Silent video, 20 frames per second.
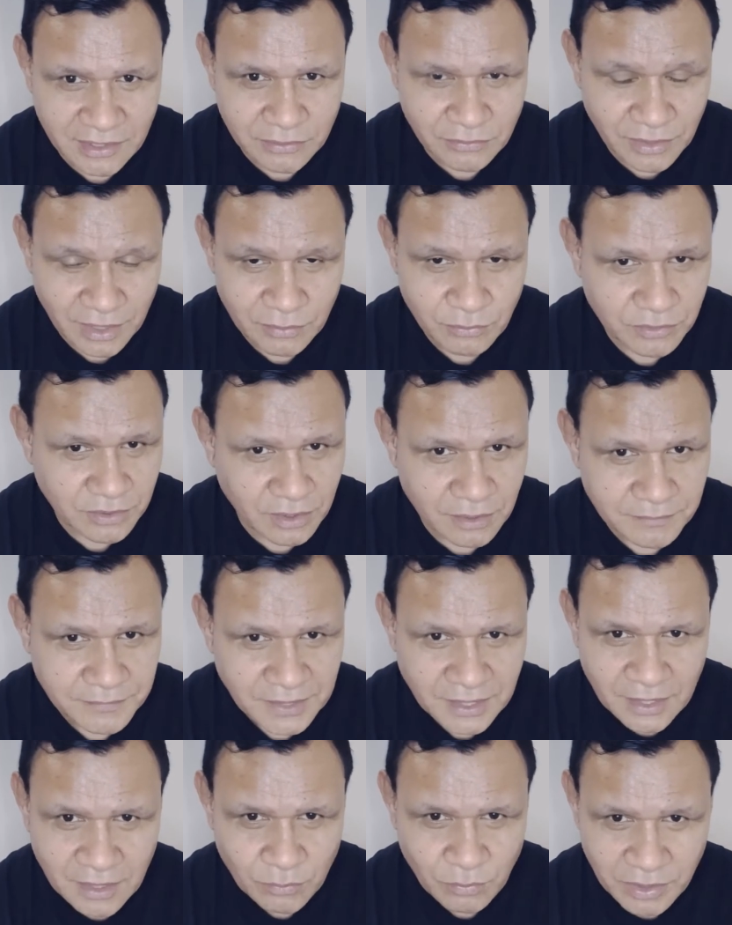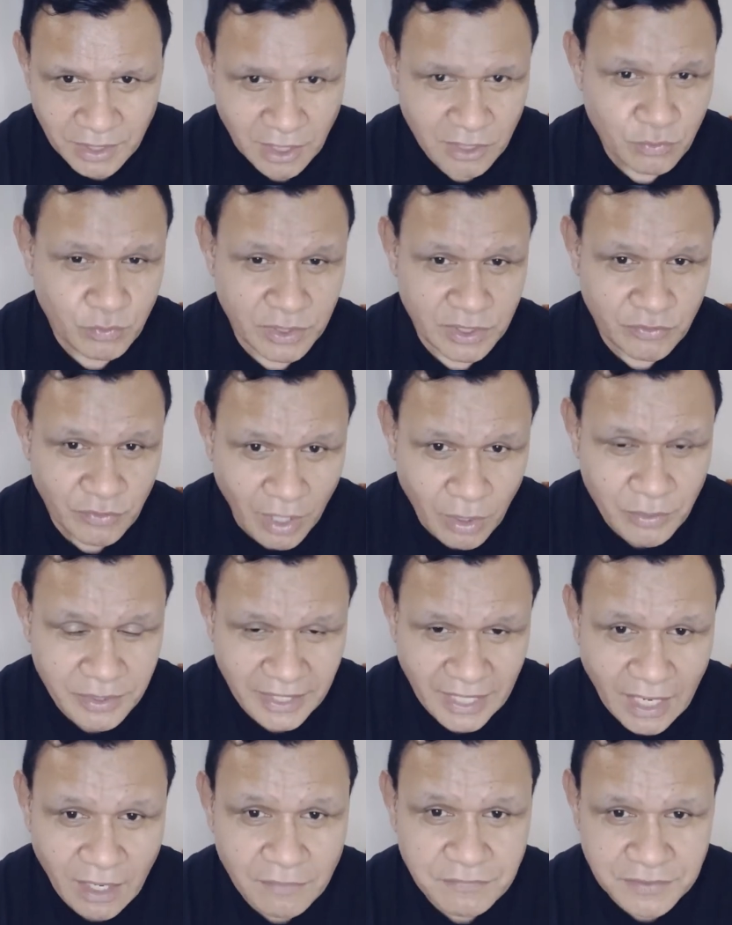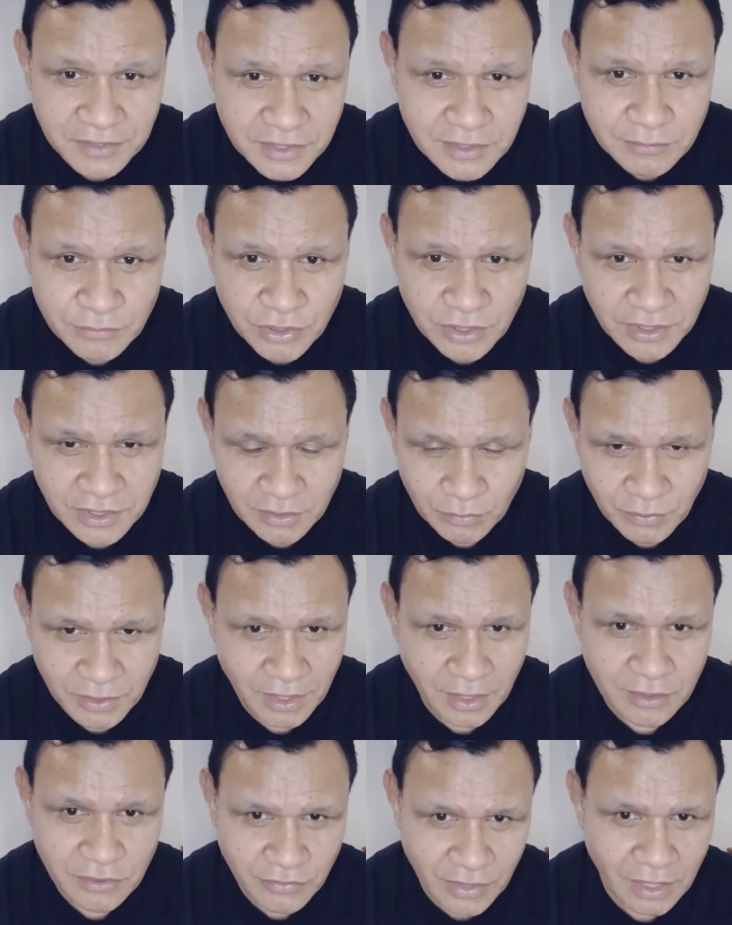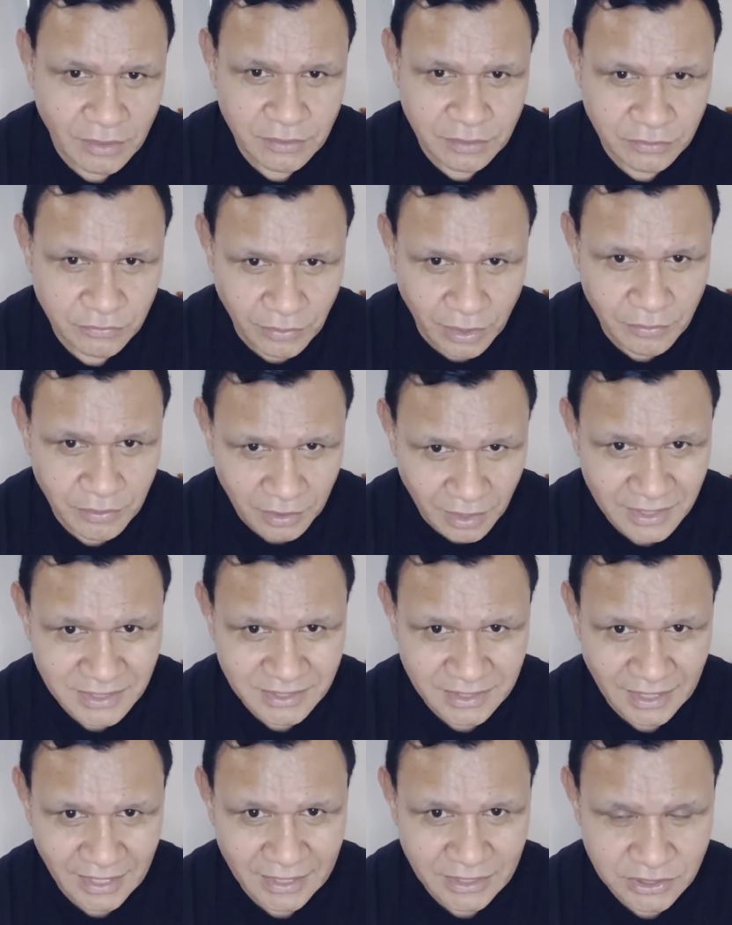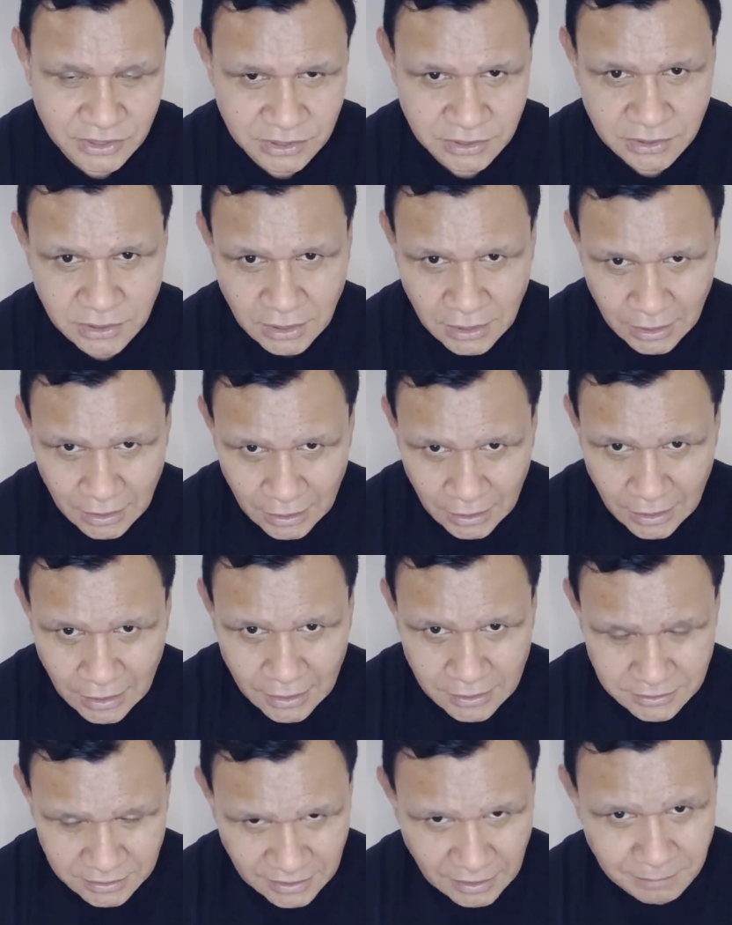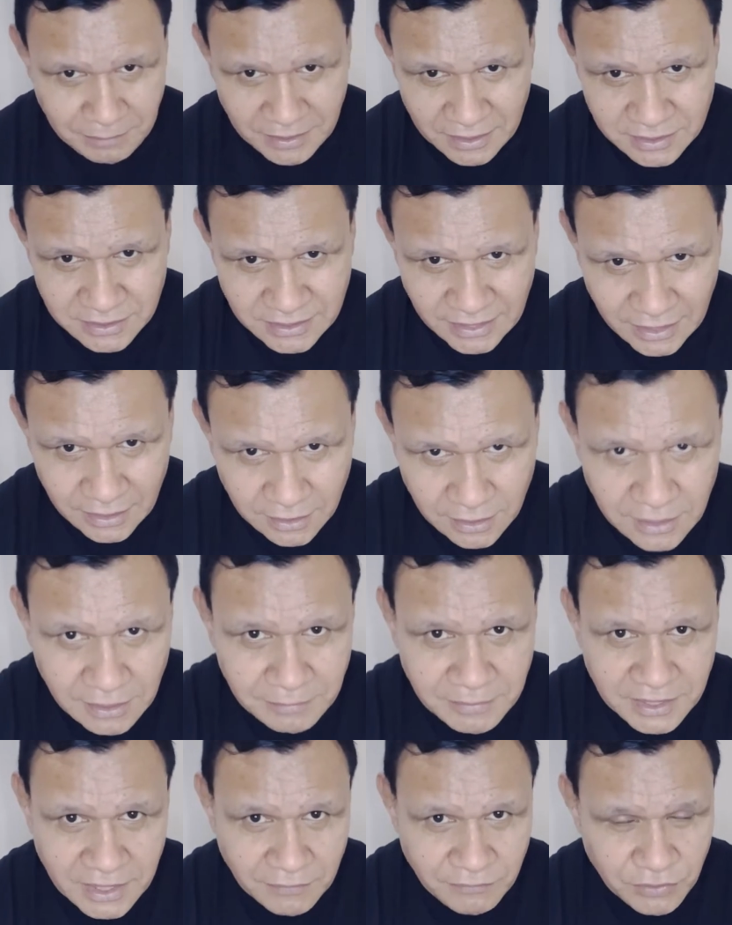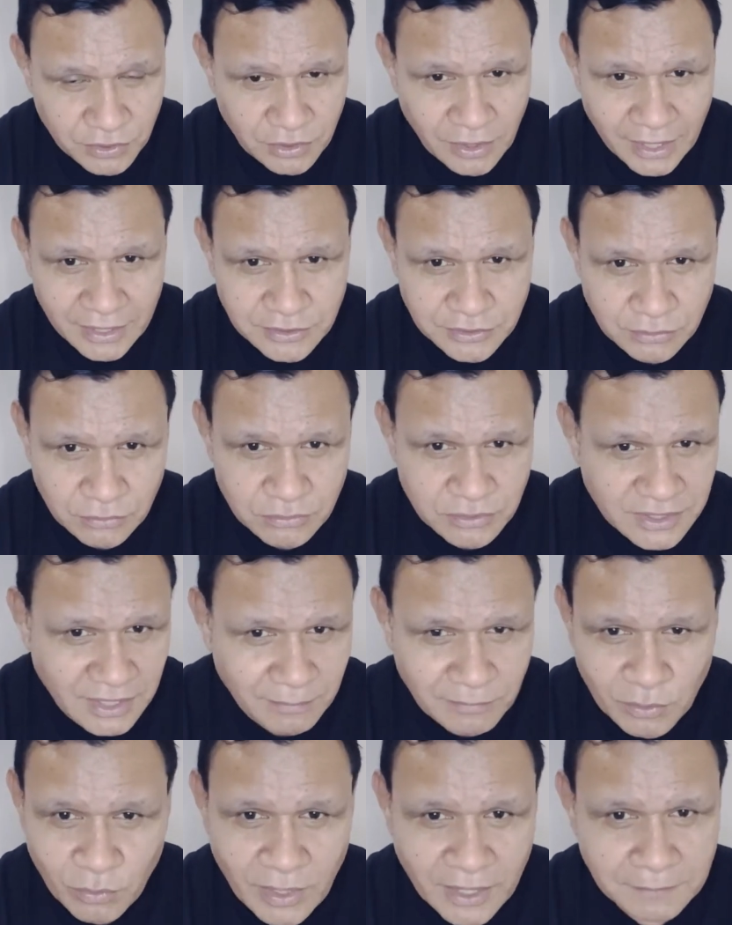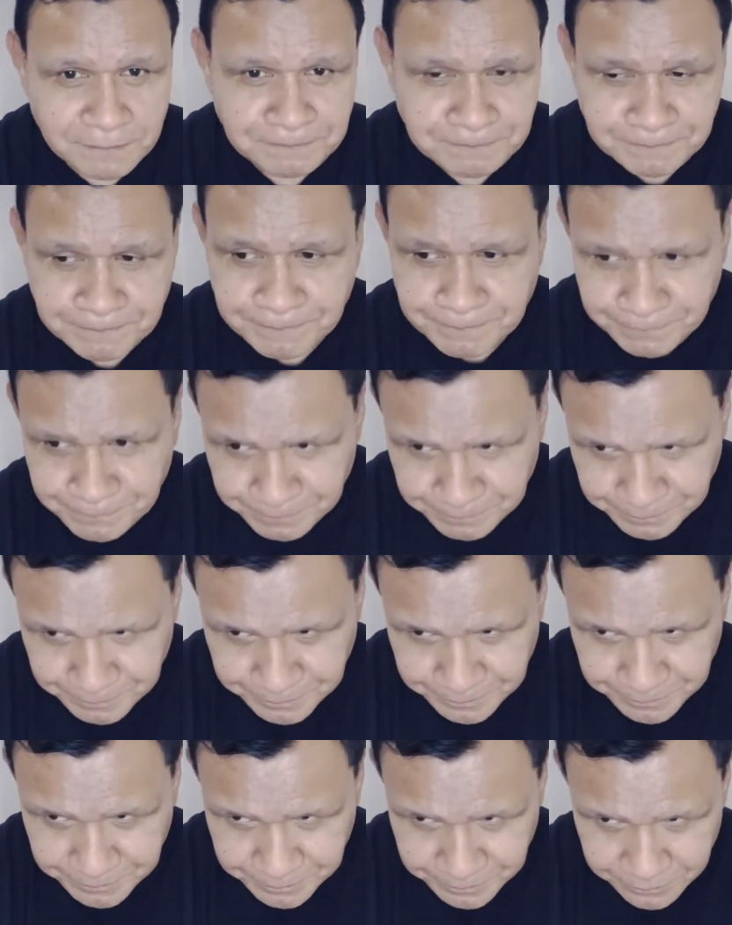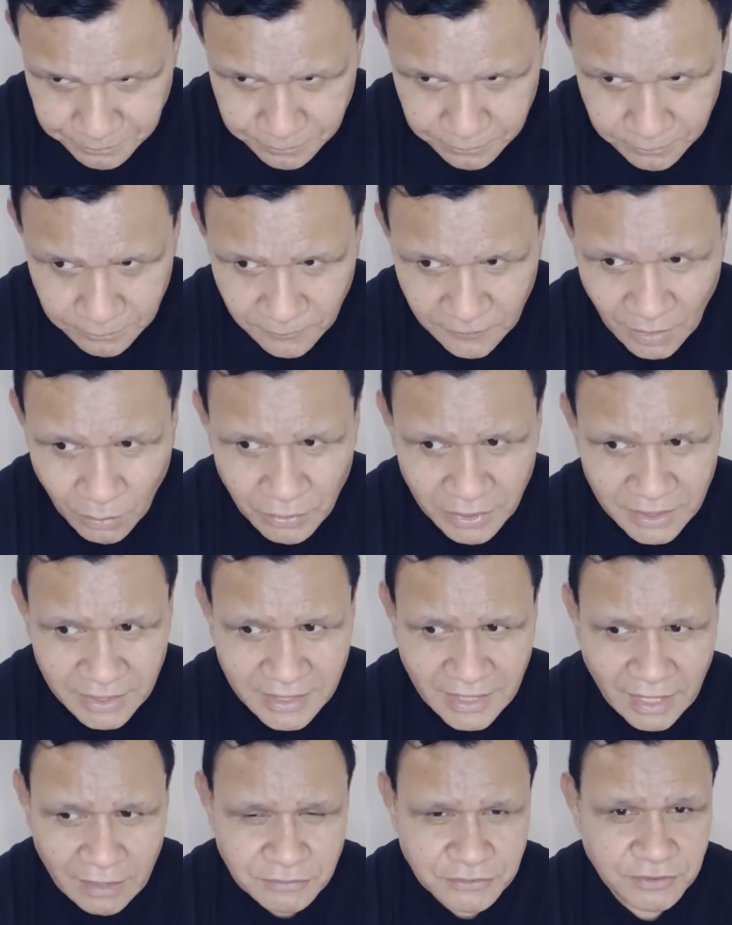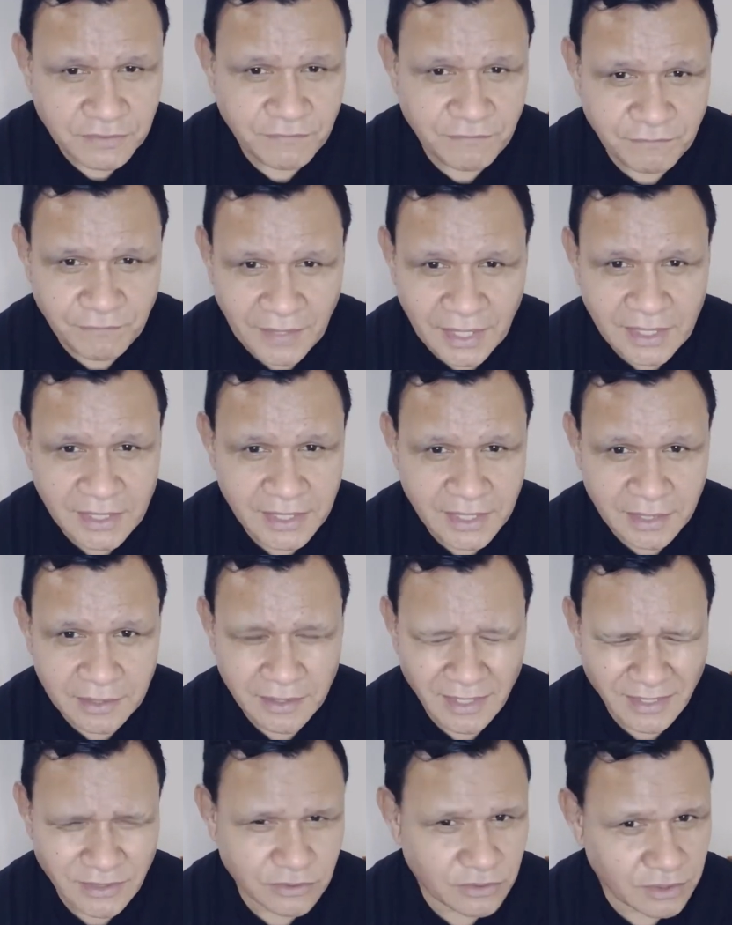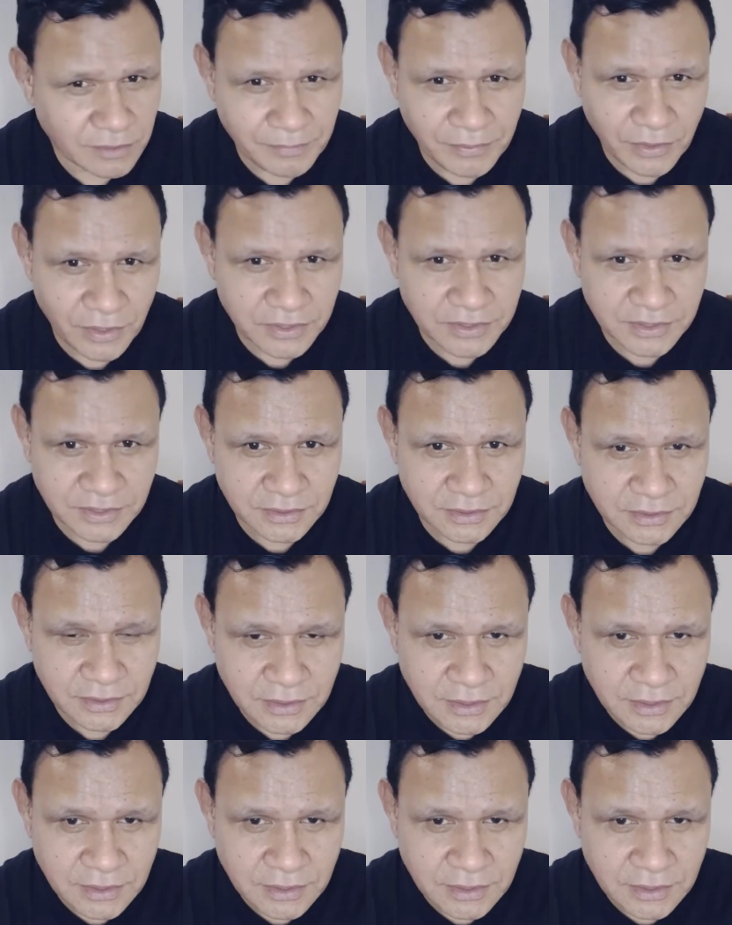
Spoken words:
right? We grow in healthy community. We don't grow in isolation. So that being said, let me give you 9 tools. Number one, I want to encourage you. Failure is not a person.